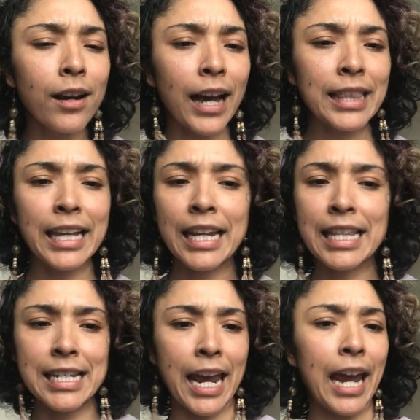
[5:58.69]
at the end of
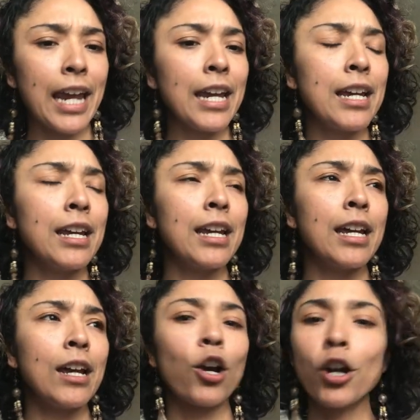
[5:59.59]
the day,
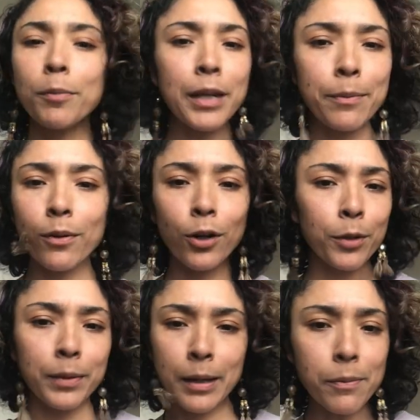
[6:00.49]
hurt people
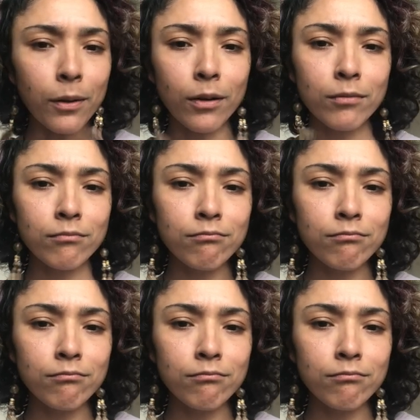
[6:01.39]
hurt people.